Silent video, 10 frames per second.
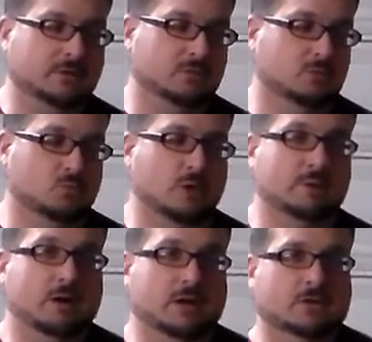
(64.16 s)
I read
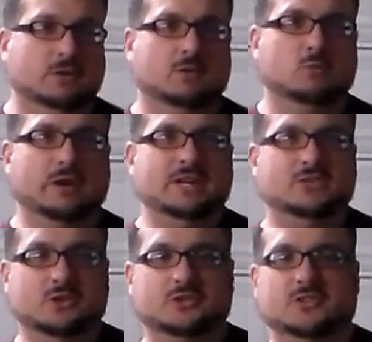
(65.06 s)
in
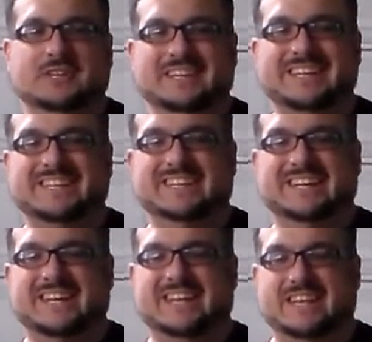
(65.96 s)
Docciolini
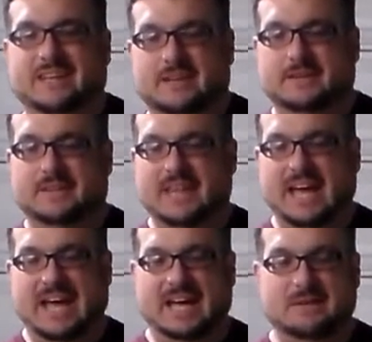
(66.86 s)

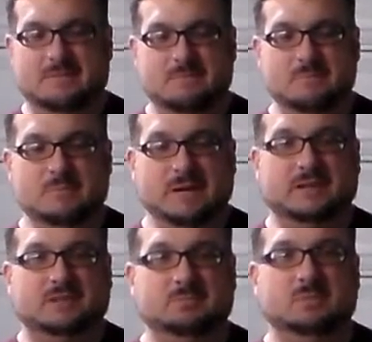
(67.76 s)
that
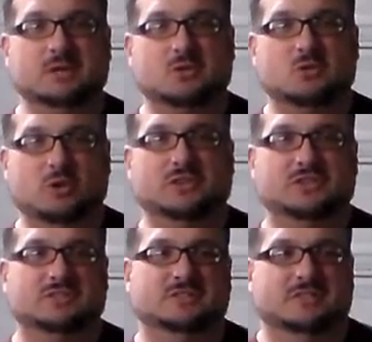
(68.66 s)
makes me
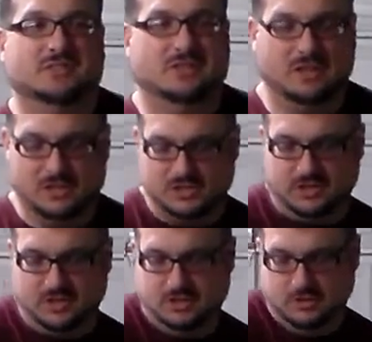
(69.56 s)
question this logic.
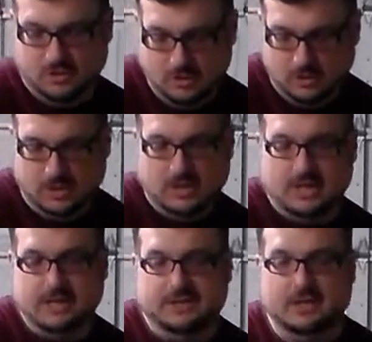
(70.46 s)

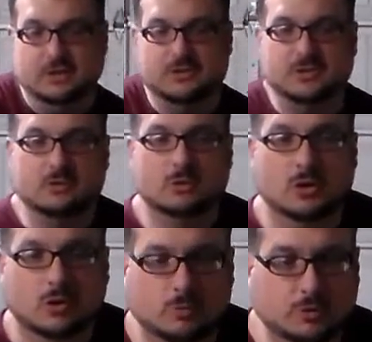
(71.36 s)
He tells you
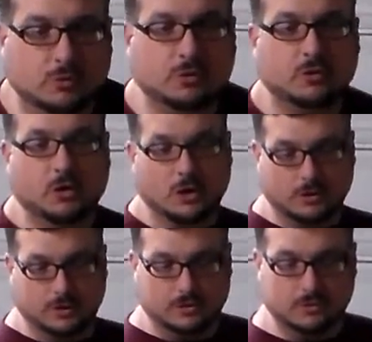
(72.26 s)
when you're in your
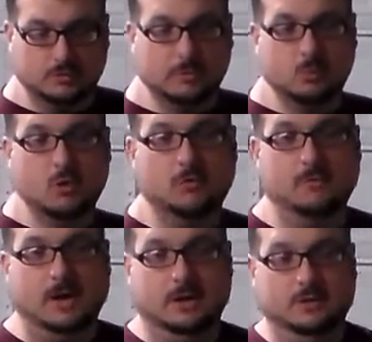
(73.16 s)
guard, you'll be
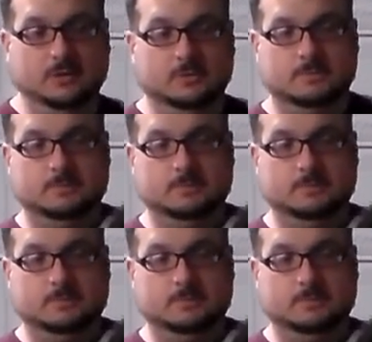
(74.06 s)
profiled,